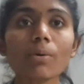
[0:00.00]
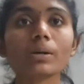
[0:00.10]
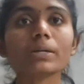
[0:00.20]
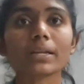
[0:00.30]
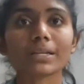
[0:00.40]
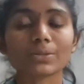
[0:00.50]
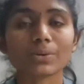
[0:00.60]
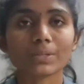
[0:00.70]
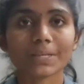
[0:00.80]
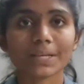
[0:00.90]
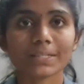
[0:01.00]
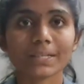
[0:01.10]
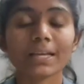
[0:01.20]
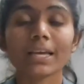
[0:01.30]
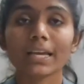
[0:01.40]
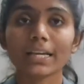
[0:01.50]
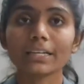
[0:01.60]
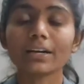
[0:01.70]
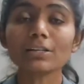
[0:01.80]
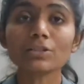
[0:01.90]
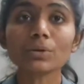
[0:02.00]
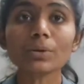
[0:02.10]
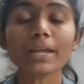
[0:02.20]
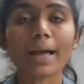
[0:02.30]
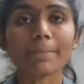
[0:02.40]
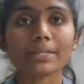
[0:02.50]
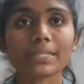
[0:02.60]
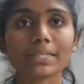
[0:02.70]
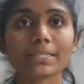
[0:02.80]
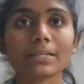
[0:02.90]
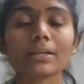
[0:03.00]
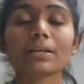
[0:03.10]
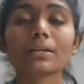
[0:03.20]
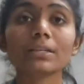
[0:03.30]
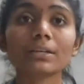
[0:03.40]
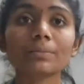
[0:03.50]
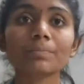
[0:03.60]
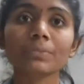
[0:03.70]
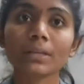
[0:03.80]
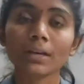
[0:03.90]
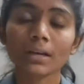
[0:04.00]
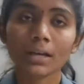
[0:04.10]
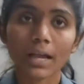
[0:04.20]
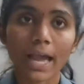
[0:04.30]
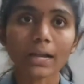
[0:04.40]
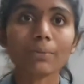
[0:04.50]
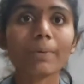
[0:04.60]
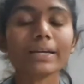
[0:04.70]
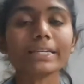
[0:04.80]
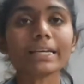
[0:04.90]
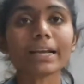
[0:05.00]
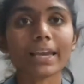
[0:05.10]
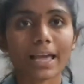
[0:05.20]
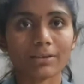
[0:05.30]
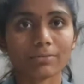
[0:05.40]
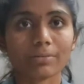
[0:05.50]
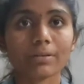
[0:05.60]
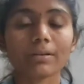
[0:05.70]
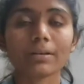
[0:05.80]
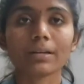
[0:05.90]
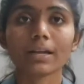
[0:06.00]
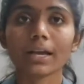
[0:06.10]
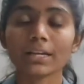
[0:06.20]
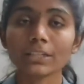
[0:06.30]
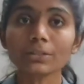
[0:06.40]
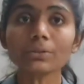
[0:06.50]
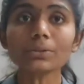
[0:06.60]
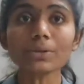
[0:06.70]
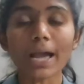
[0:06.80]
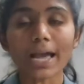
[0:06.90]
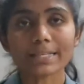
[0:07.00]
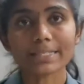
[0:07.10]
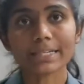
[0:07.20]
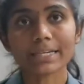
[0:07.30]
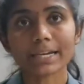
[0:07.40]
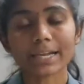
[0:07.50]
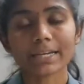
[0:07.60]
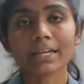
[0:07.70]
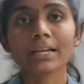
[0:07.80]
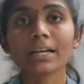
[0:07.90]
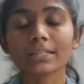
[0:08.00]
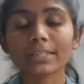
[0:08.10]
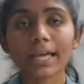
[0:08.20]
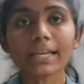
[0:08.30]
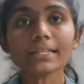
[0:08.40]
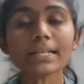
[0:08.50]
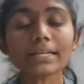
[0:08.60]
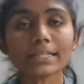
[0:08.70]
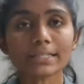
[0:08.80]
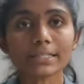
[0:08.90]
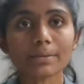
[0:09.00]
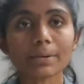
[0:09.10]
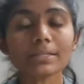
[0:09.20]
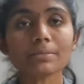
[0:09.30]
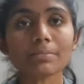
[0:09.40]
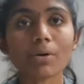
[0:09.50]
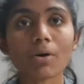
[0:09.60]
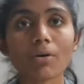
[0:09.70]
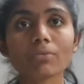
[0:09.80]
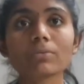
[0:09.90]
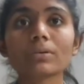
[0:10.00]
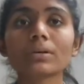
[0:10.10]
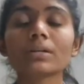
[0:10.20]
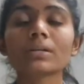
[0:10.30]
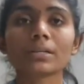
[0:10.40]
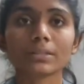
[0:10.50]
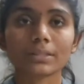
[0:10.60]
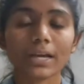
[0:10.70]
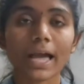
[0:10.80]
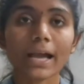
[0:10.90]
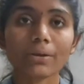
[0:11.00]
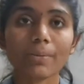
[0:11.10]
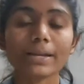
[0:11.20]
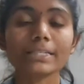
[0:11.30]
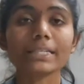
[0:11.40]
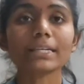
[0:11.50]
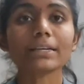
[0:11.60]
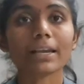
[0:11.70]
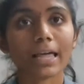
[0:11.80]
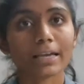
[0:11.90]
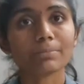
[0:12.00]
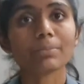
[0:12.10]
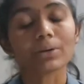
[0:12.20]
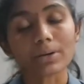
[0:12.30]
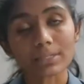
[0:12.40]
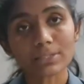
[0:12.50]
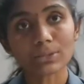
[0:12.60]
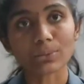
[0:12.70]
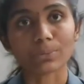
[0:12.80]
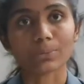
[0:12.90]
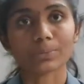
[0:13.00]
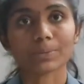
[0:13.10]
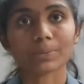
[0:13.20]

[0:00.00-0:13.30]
water resources, it also damages the aquatic life. And due to acid rain, there is a disturbance of the aquatic life also.